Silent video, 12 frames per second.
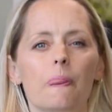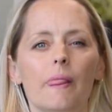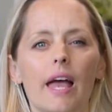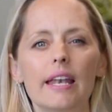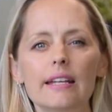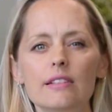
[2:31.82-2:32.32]

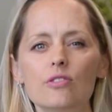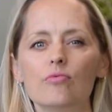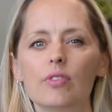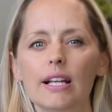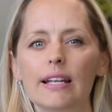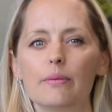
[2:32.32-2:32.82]
It is
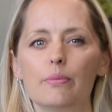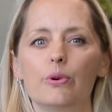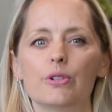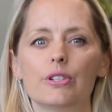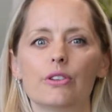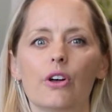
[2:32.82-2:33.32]
really
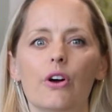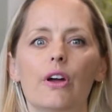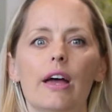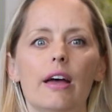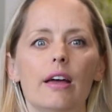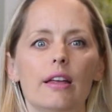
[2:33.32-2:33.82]
important though
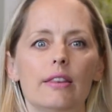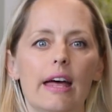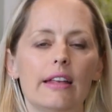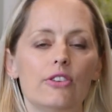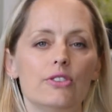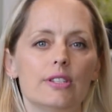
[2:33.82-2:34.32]
that you